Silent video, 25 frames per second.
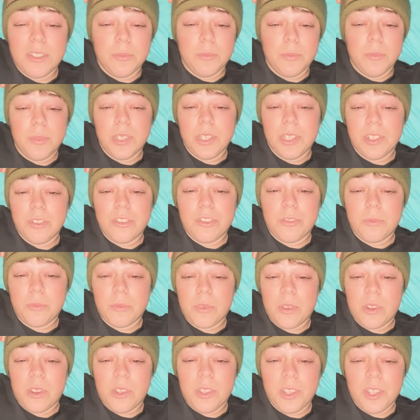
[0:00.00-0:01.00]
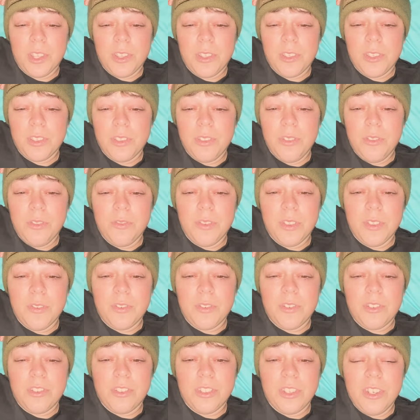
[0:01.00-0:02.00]
the biggest smallie you've ever
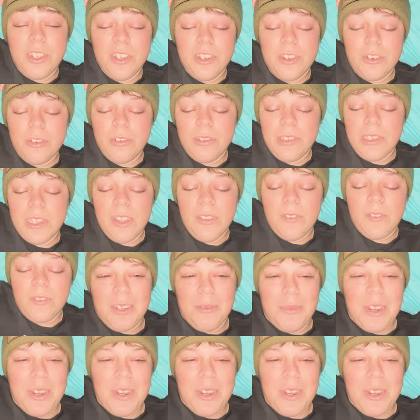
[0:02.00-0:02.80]
seen in your life. And